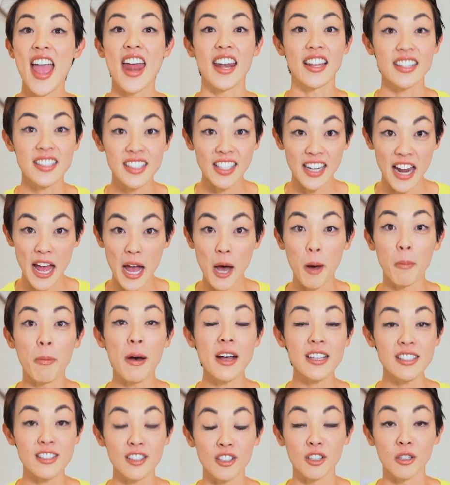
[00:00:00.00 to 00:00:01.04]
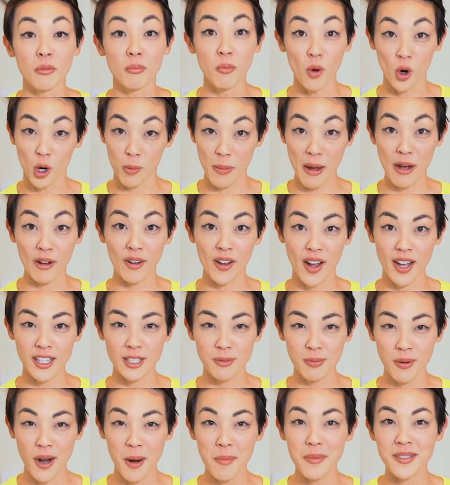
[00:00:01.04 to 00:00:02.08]
and it's going to help us learn more about
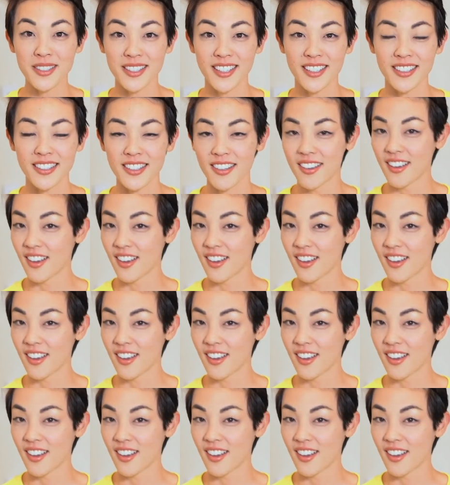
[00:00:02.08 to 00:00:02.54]
God's promises.